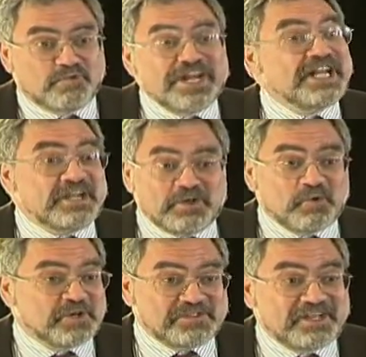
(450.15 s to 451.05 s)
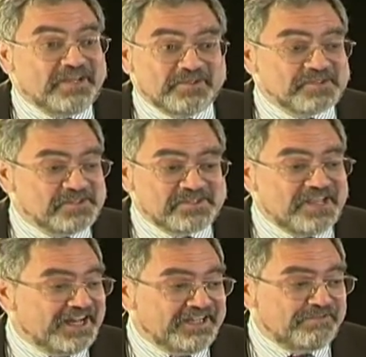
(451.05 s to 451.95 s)
reading course titles does
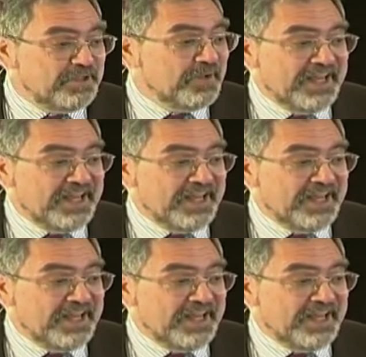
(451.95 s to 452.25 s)
not give you